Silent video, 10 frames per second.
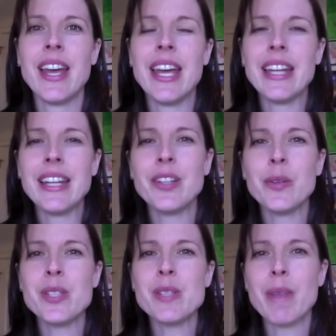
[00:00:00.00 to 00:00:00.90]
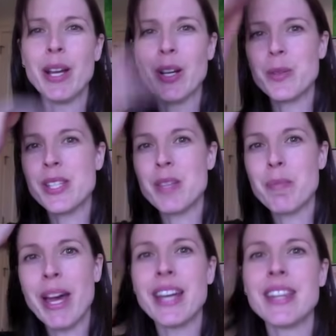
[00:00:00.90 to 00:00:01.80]
and I noticed Michael was in the
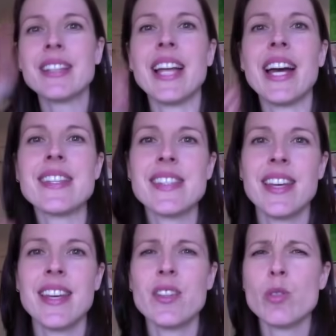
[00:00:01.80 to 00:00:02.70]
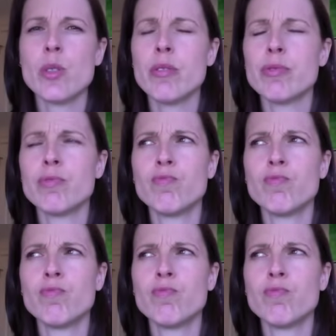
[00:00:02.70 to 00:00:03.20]
back of the class, sort of